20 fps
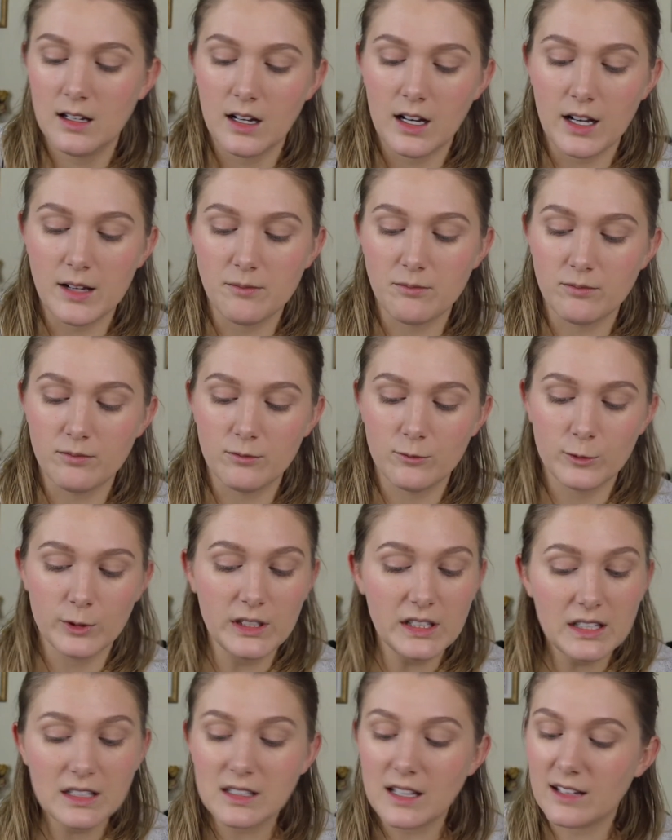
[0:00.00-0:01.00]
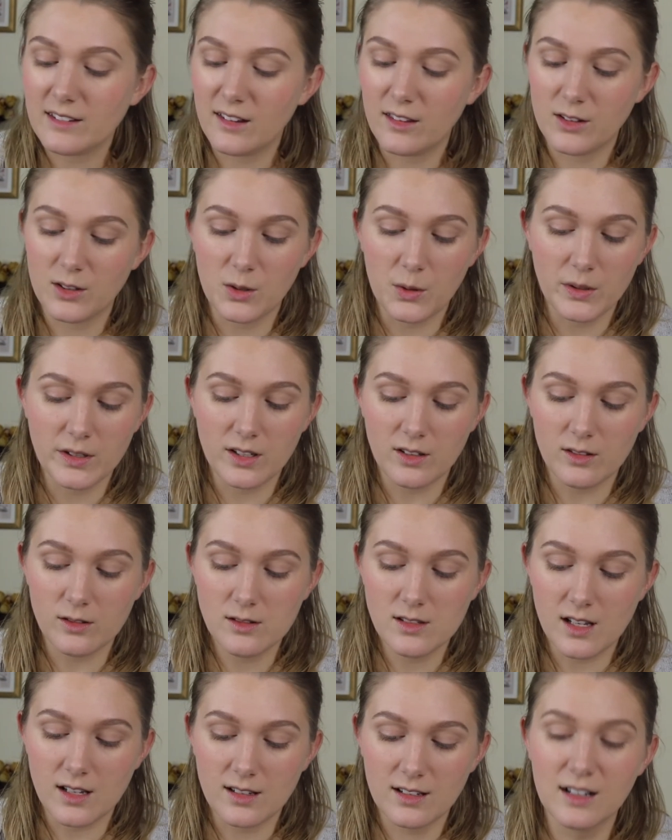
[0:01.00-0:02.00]
I'm really glad that they're going to
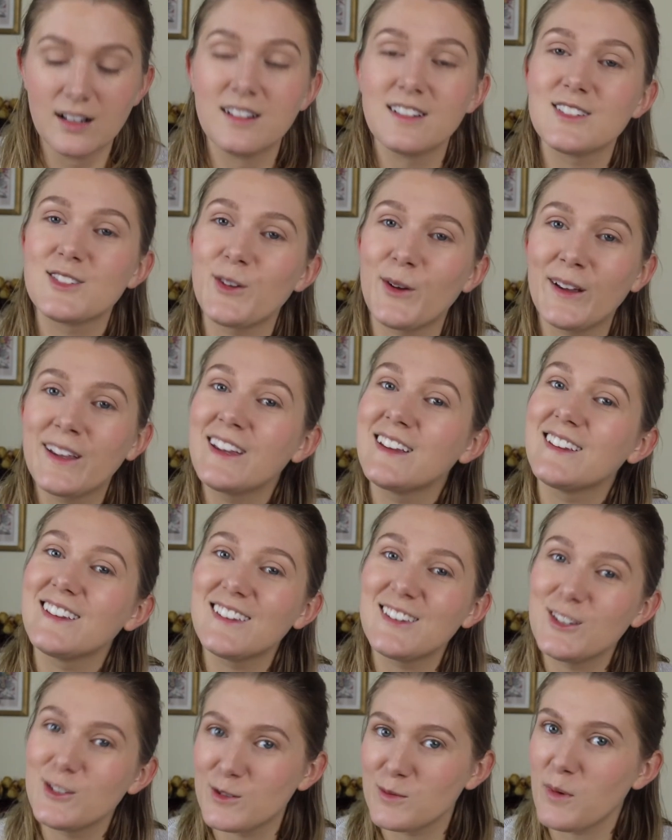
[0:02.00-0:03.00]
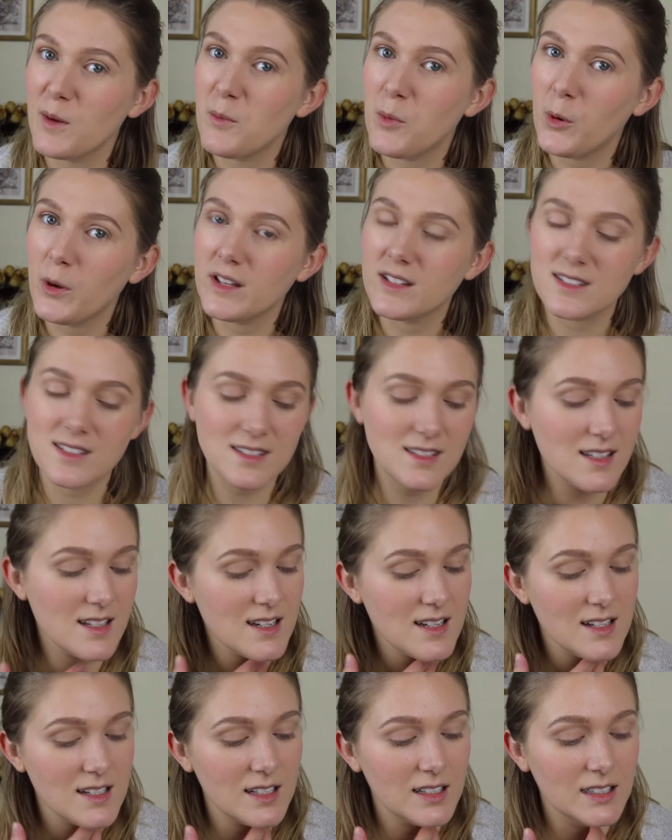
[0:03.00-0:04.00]
Ulta so I can use my points
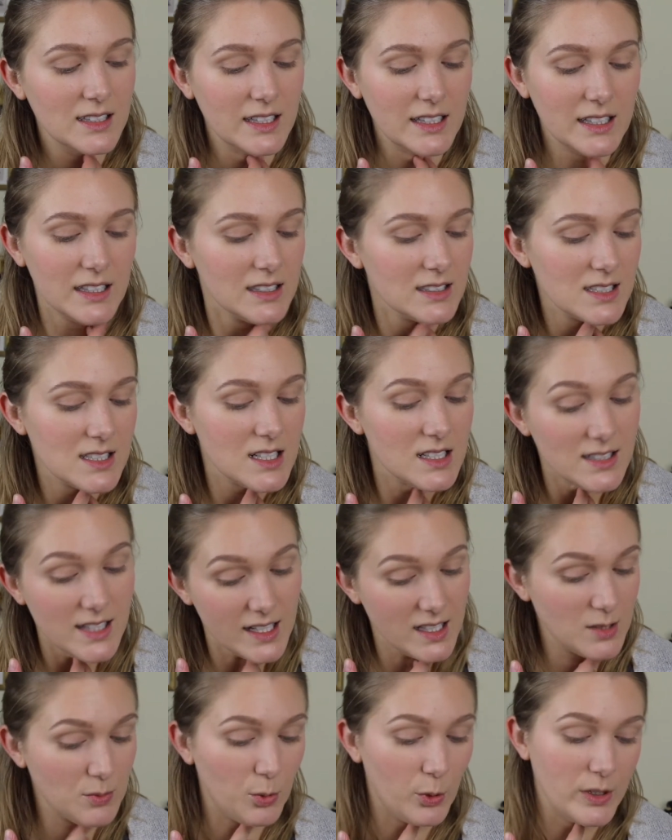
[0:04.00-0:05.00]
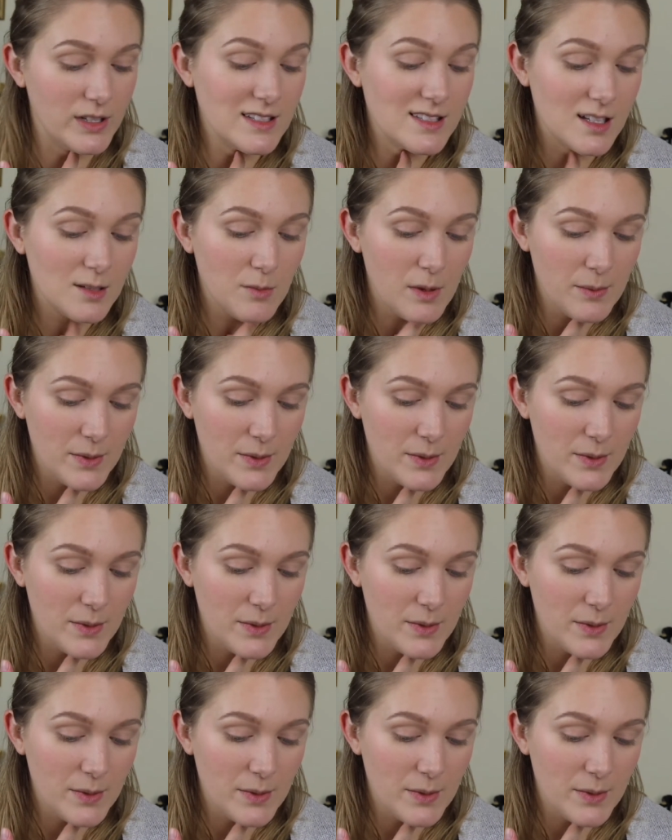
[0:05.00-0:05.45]
and collect points on my